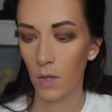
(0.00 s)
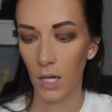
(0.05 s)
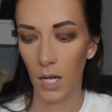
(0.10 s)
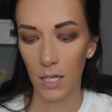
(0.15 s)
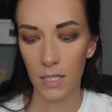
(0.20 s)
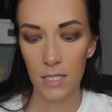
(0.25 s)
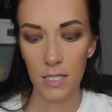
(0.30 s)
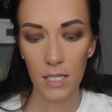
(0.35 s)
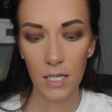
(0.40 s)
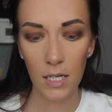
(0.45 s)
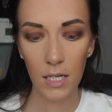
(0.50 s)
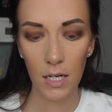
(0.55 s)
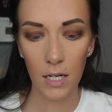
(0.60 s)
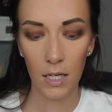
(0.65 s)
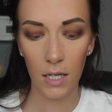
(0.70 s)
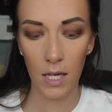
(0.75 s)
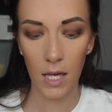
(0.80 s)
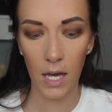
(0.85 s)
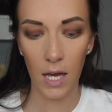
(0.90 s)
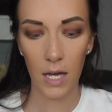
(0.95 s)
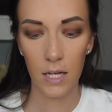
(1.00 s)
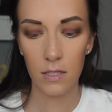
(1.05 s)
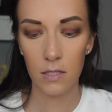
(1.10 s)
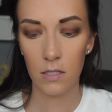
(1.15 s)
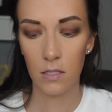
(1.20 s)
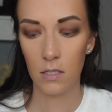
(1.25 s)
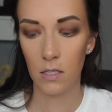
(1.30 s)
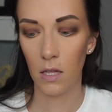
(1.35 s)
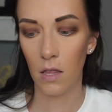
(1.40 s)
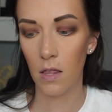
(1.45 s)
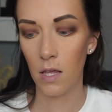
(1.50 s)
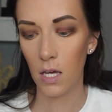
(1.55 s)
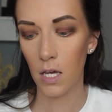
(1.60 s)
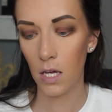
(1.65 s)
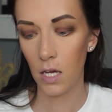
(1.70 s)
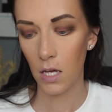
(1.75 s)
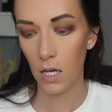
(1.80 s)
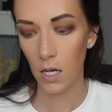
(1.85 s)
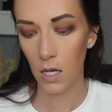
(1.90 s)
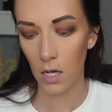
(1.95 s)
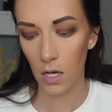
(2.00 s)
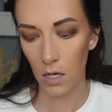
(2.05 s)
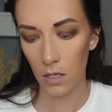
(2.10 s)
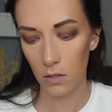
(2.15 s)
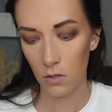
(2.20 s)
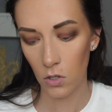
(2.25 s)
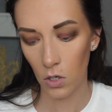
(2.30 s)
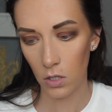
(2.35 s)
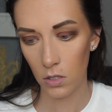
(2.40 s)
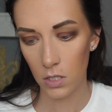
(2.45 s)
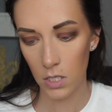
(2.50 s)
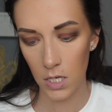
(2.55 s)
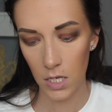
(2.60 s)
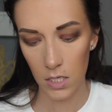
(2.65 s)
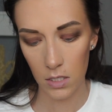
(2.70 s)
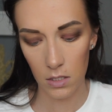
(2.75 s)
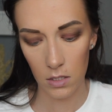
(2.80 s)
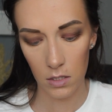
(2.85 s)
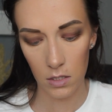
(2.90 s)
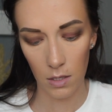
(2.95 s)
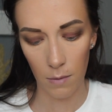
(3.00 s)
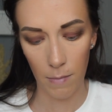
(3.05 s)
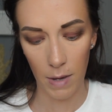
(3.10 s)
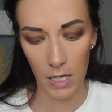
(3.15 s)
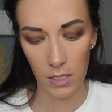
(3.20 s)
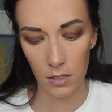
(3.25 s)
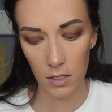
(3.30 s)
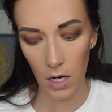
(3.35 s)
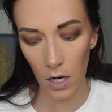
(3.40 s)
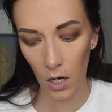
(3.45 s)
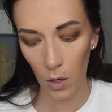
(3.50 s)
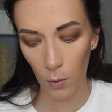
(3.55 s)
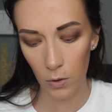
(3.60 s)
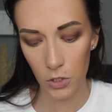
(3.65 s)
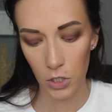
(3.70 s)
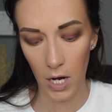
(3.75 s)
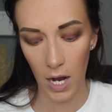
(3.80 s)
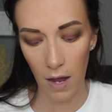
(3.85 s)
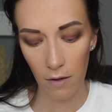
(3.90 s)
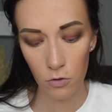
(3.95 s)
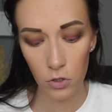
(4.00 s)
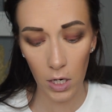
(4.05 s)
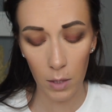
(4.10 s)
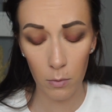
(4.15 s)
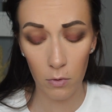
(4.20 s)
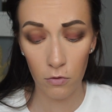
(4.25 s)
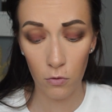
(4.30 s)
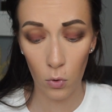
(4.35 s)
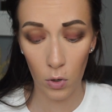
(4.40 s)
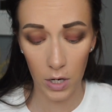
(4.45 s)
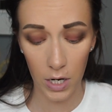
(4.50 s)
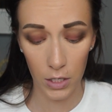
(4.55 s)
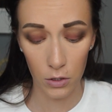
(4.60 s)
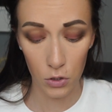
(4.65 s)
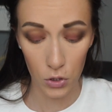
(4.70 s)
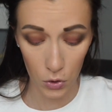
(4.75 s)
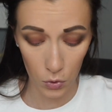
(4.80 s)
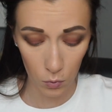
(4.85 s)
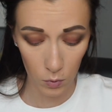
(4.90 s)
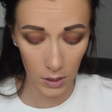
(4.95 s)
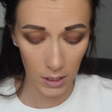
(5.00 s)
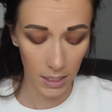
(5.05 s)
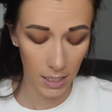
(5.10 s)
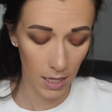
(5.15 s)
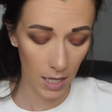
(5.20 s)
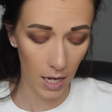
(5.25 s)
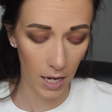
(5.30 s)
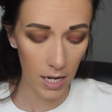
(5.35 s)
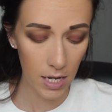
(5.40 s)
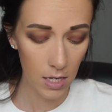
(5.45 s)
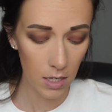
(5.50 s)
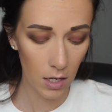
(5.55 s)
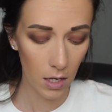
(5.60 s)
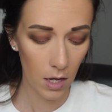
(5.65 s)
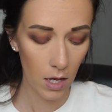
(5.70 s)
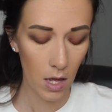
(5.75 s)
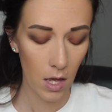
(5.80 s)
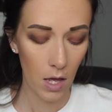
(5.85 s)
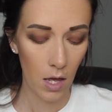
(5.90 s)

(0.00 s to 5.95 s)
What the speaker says: I did get the Tarte mascara, which I have tried before and I do really like.